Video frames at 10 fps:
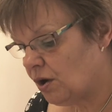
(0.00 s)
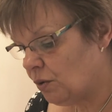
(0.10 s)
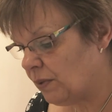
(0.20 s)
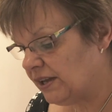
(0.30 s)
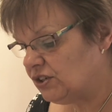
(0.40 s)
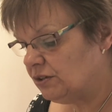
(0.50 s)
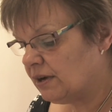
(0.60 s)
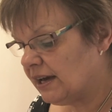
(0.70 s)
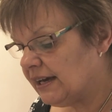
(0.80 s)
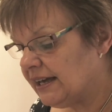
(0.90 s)
when you
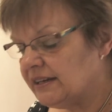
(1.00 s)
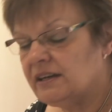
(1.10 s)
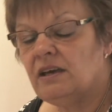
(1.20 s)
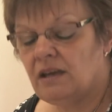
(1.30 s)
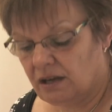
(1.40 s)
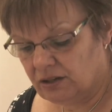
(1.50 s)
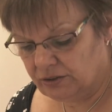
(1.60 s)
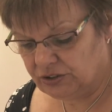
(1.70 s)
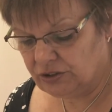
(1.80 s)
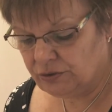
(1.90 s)
can
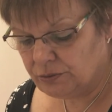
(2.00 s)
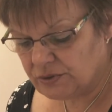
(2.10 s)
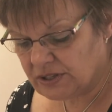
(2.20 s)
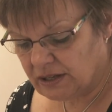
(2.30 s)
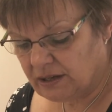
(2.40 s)
use